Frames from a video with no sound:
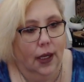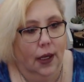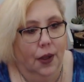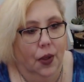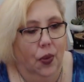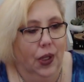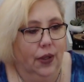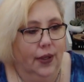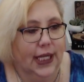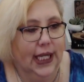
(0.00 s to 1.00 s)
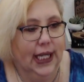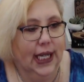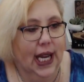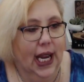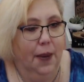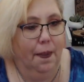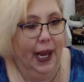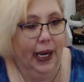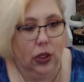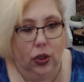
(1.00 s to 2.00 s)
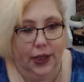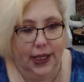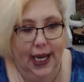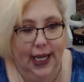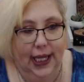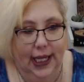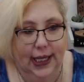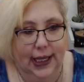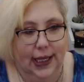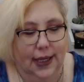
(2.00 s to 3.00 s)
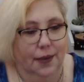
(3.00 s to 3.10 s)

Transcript: When you see the Nine of Pentacles like this,